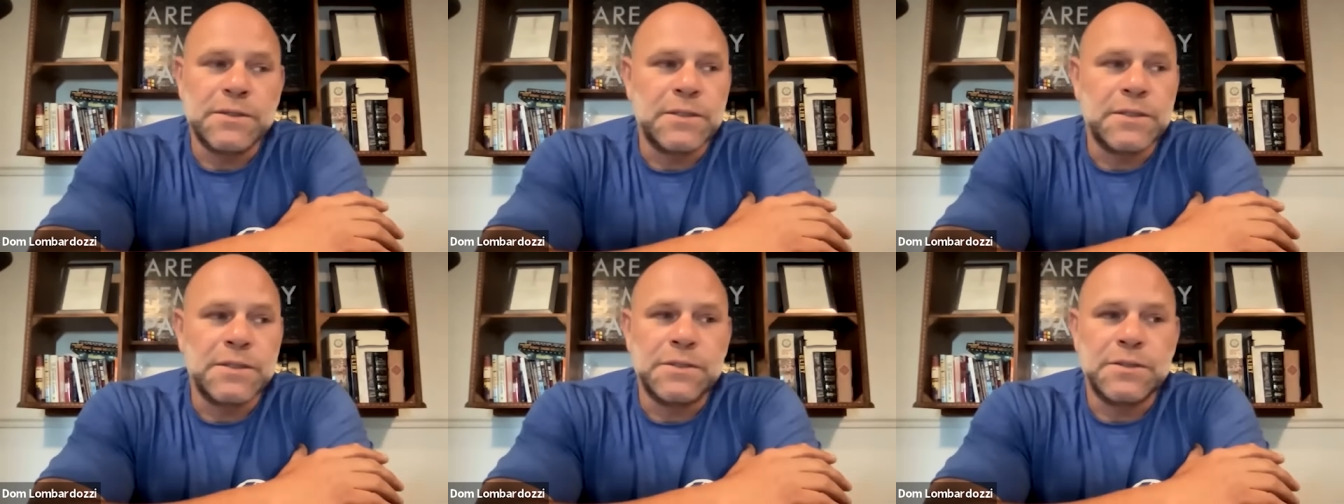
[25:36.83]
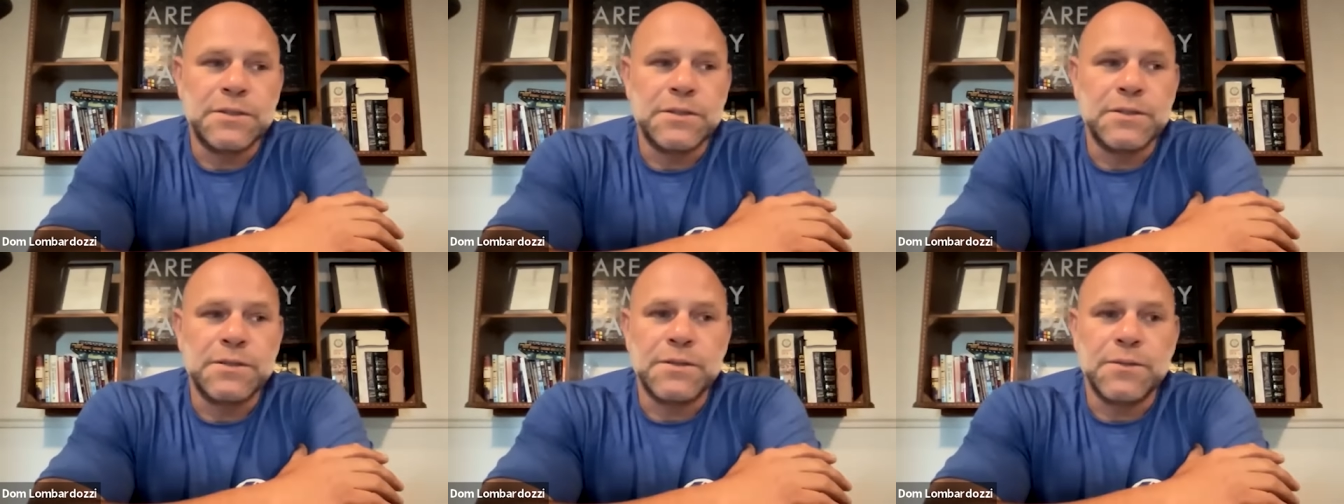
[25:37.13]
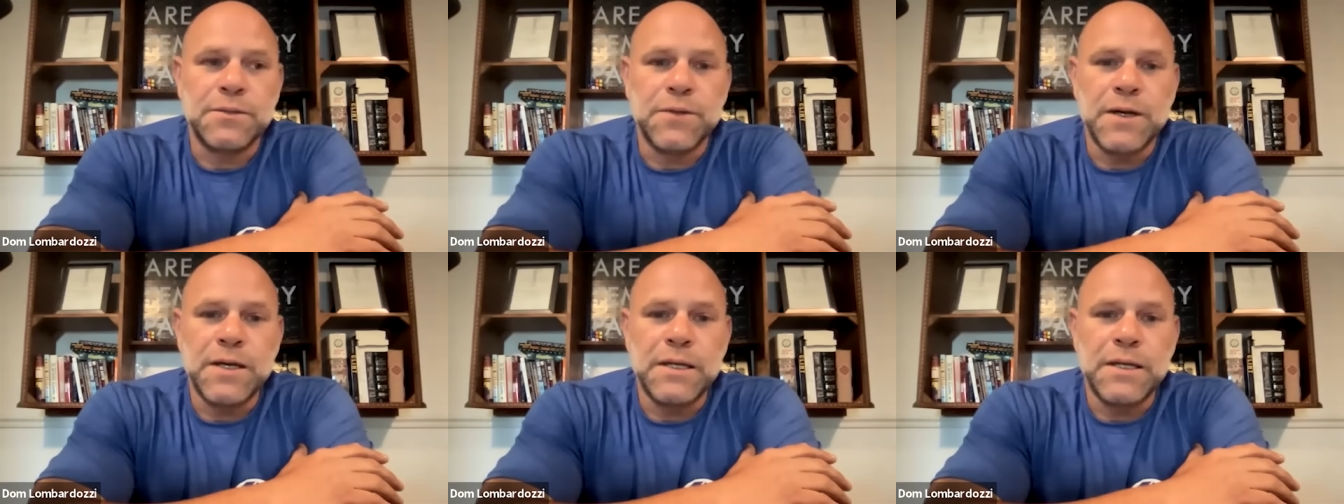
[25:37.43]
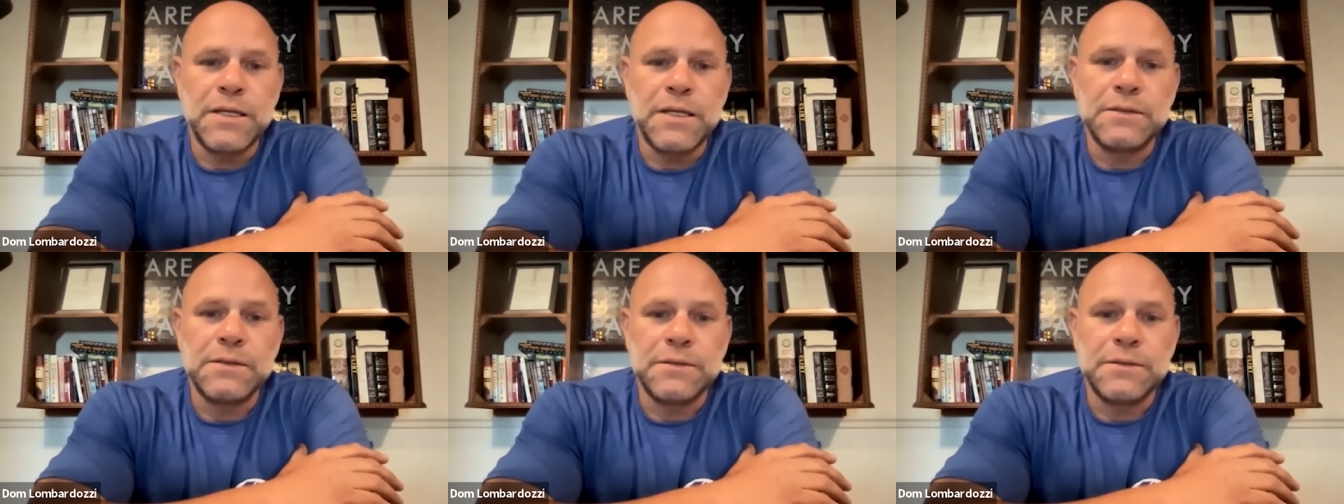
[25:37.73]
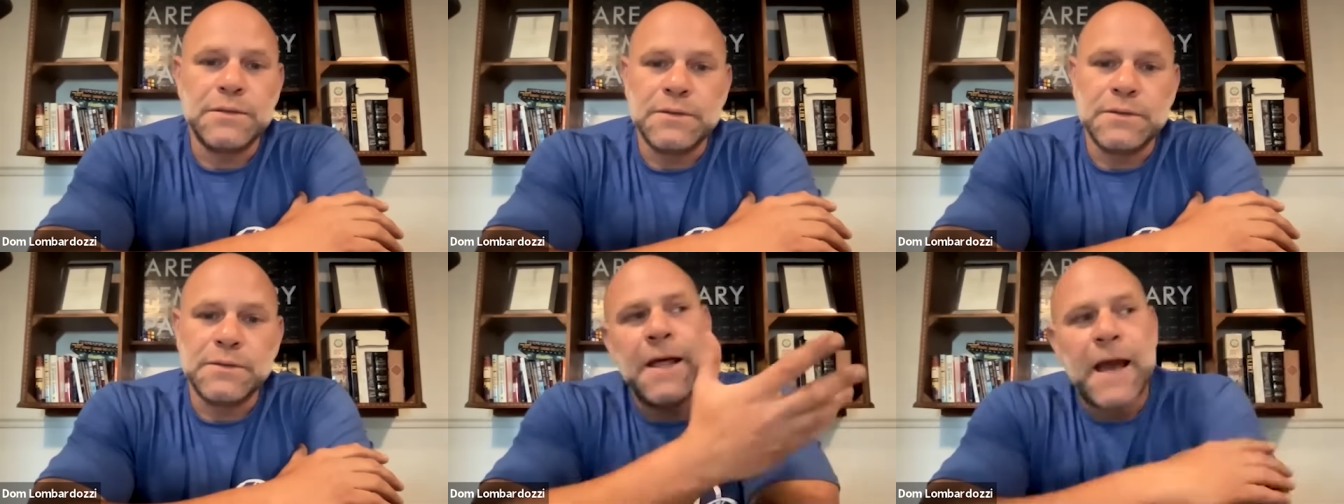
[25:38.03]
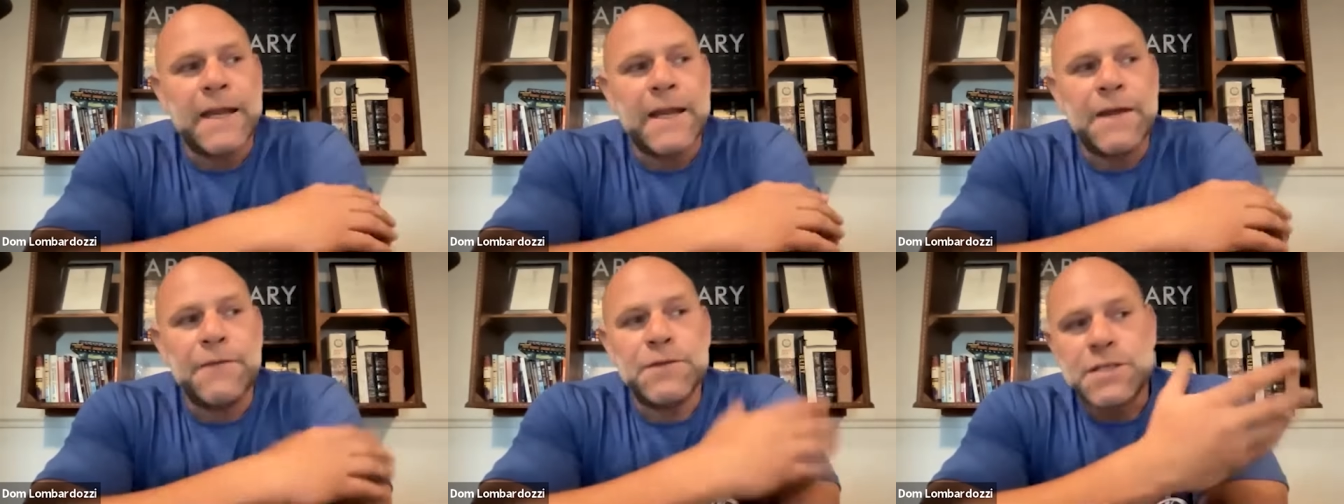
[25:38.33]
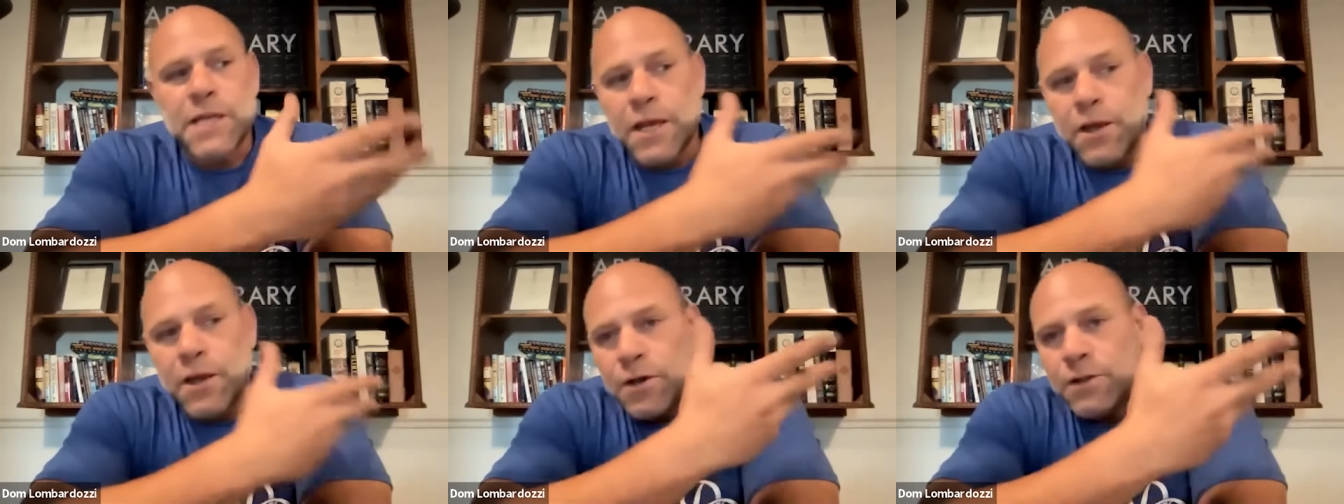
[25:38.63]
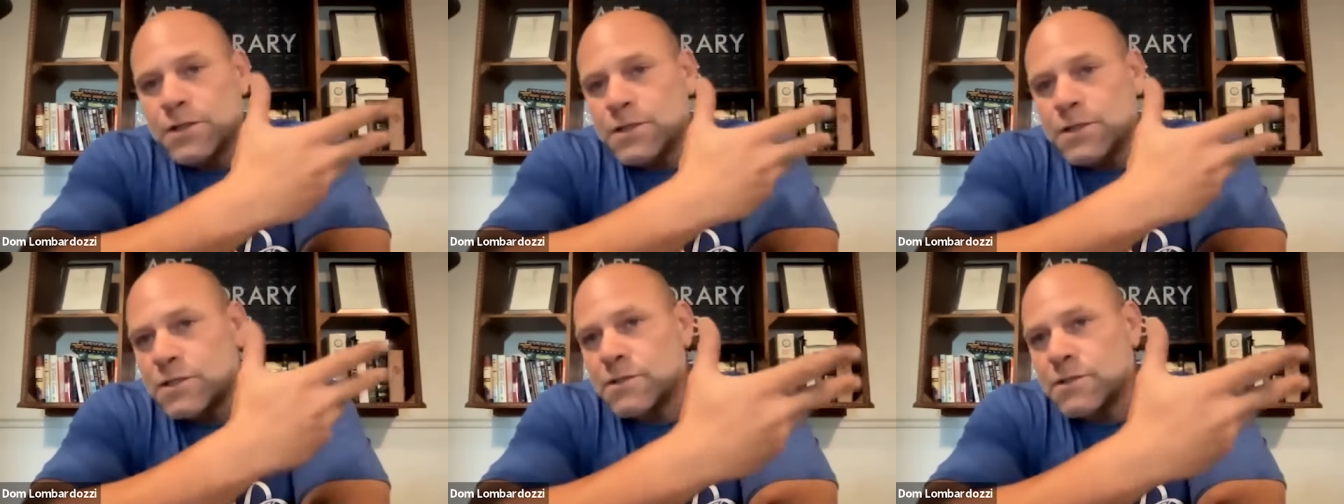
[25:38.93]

it's just the way it is i never say oh this